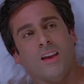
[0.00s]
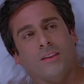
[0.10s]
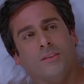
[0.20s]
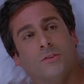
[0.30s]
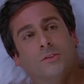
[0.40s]

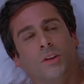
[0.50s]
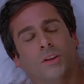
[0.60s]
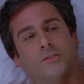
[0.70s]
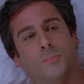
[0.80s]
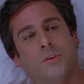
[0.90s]
Yeah, well, those
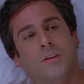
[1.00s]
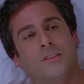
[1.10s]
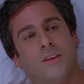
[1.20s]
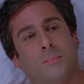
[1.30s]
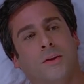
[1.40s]
hairs are pretty
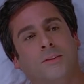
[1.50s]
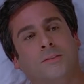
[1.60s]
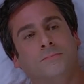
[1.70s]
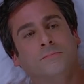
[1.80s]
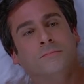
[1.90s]
deep.
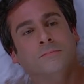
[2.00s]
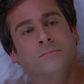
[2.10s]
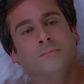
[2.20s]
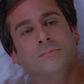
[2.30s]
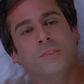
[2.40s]

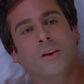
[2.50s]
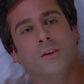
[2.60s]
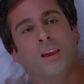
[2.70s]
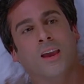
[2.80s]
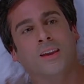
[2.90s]

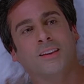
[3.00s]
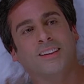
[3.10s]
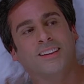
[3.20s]
Okay.